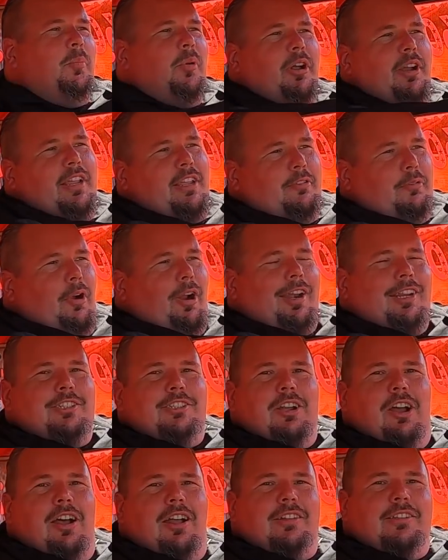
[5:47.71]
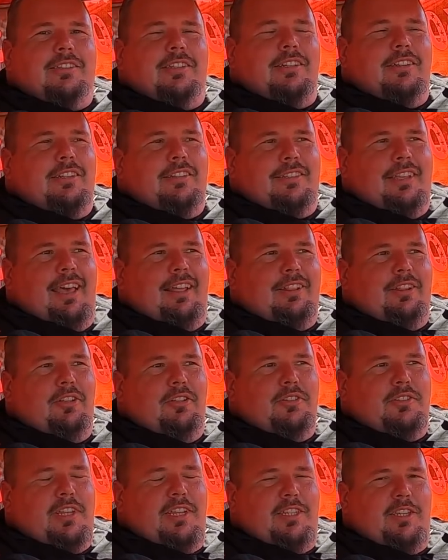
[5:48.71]
buddy Ronnie Johnson that's got the
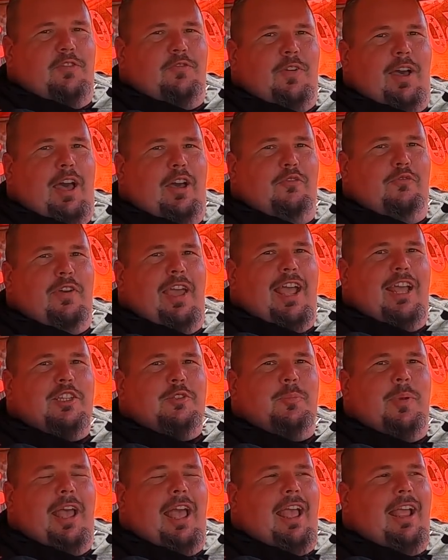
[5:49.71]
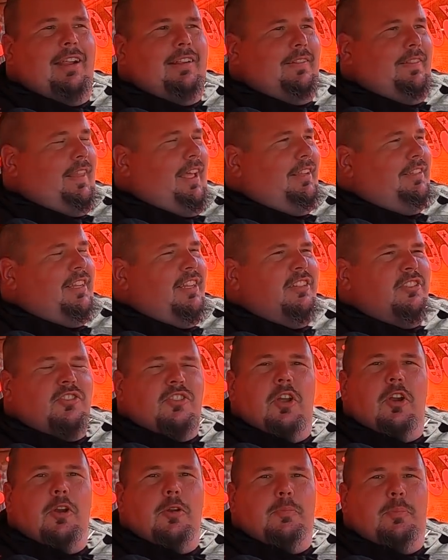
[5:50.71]
little 65 fastback, and that's his
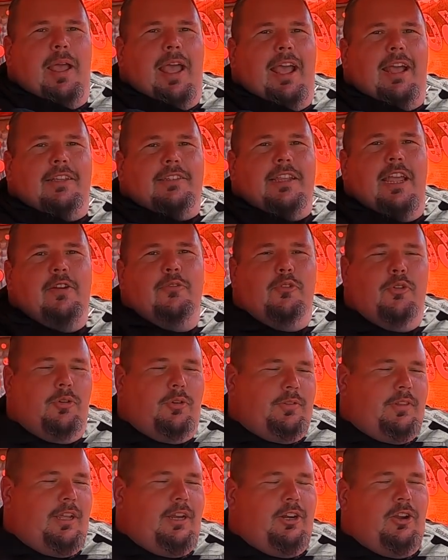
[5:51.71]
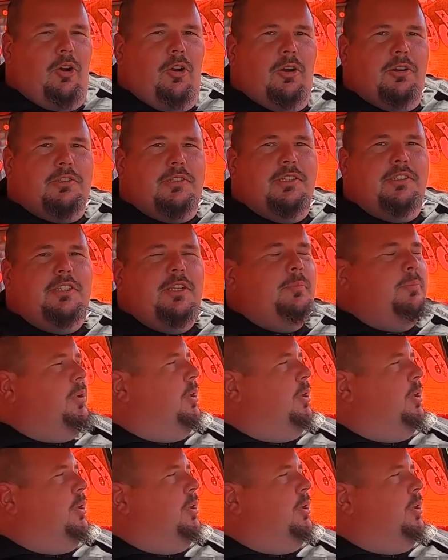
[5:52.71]
third pass ever on that car since he